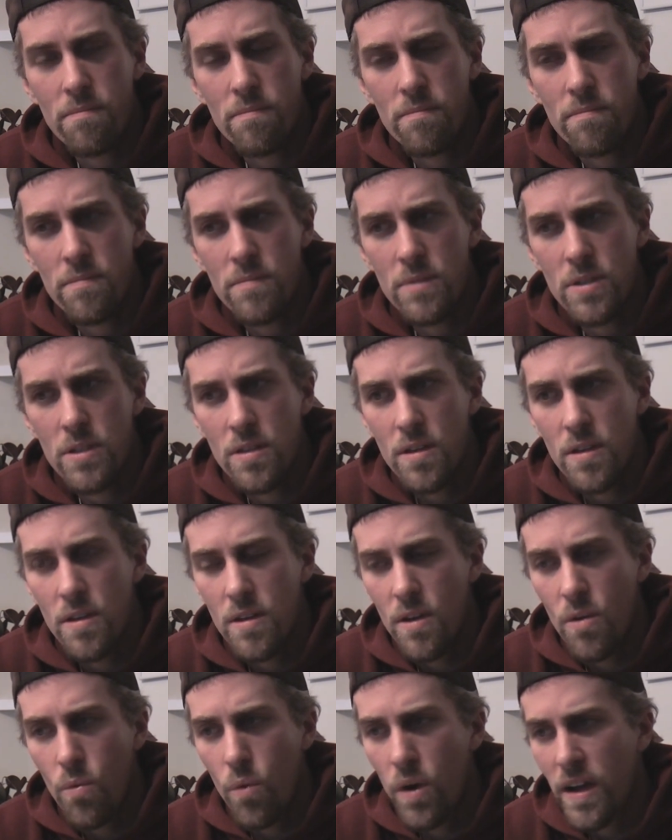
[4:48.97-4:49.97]
And
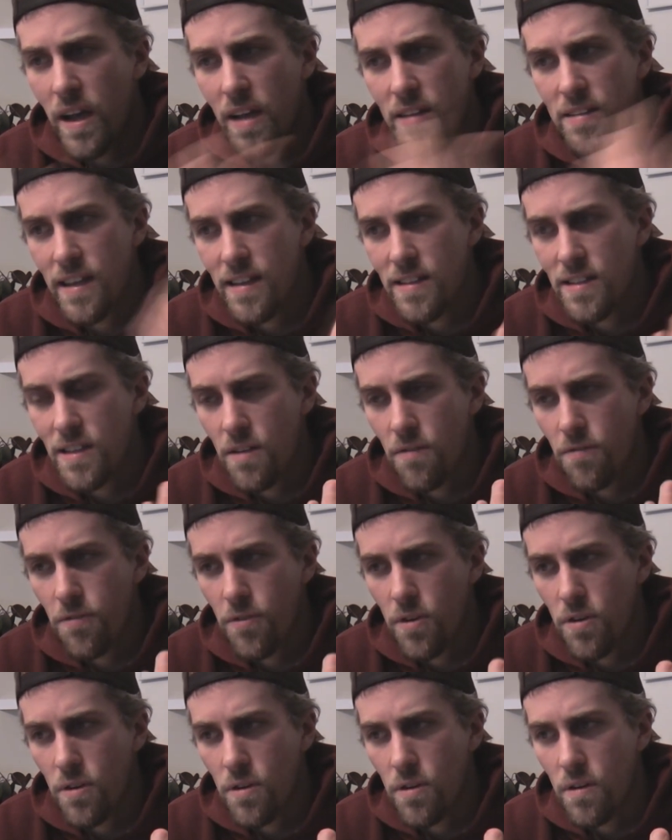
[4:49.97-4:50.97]
one guy's asking
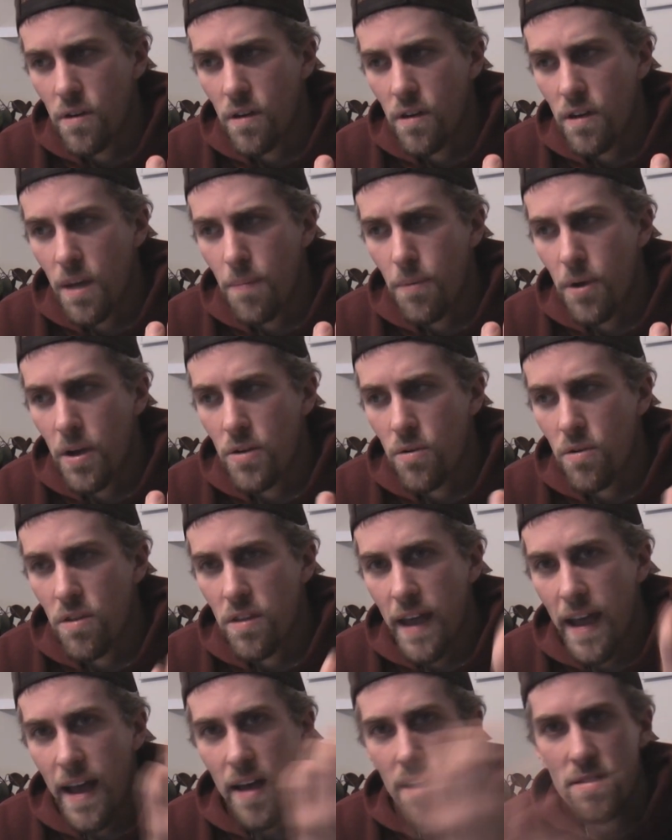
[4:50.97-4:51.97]
for a couple hundred
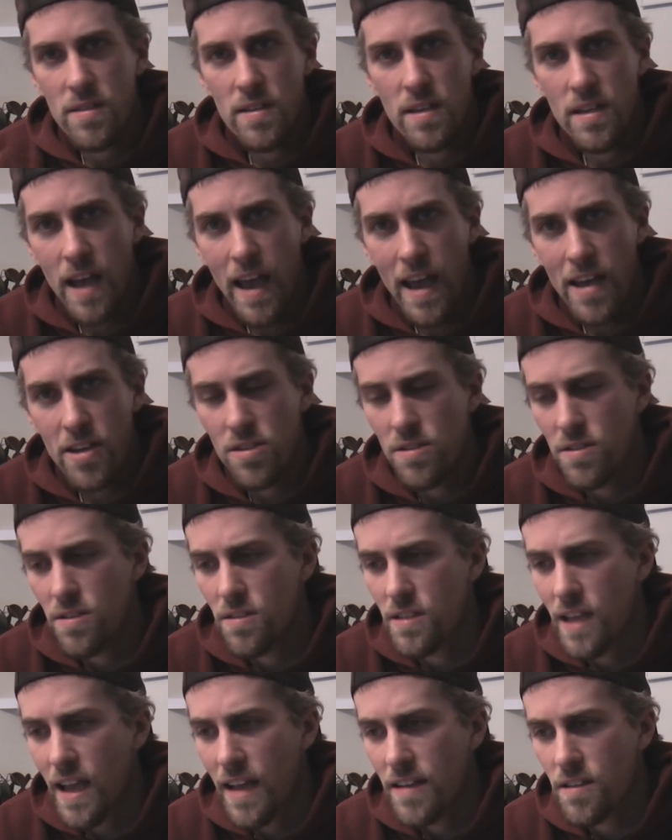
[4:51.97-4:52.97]
thousand and Ashens
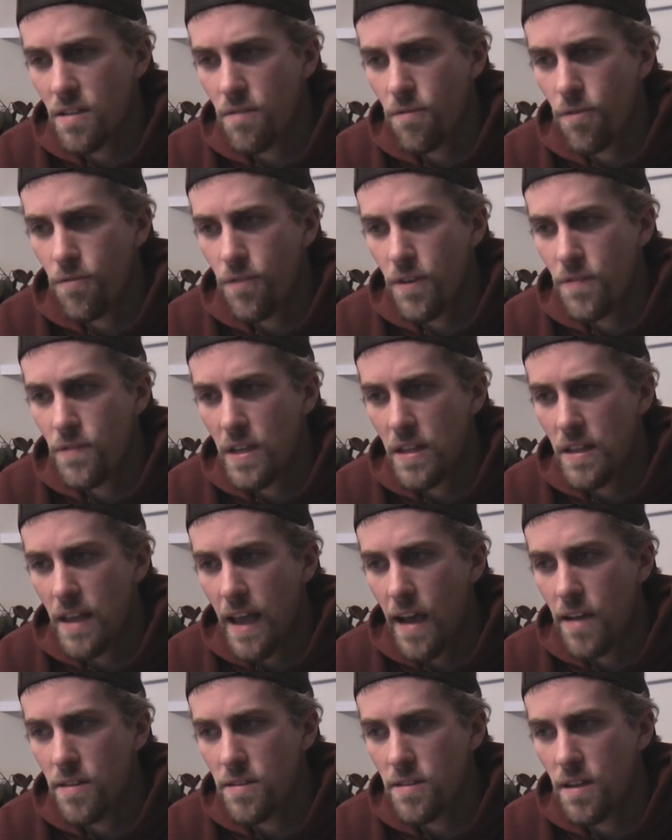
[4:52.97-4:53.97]
is asking for
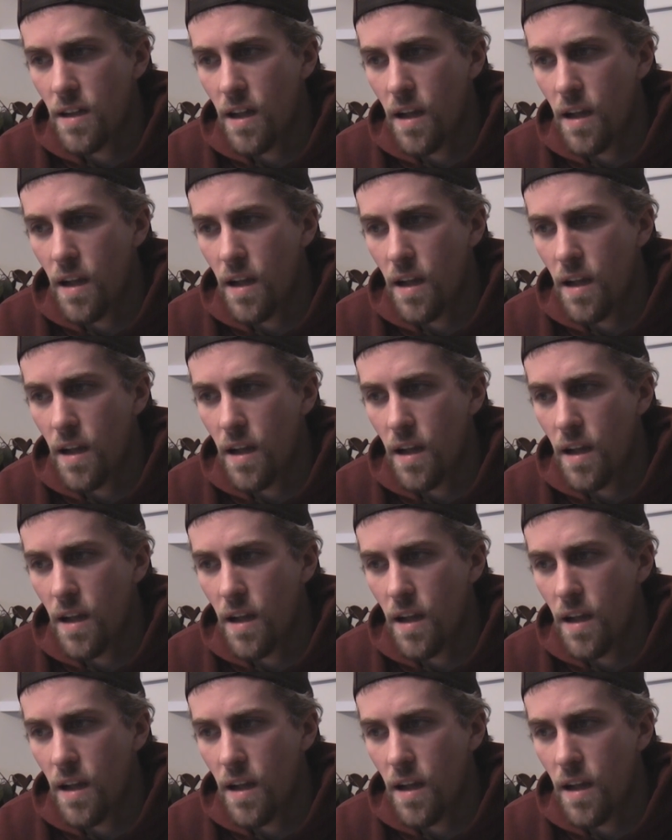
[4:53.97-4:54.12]
50,000.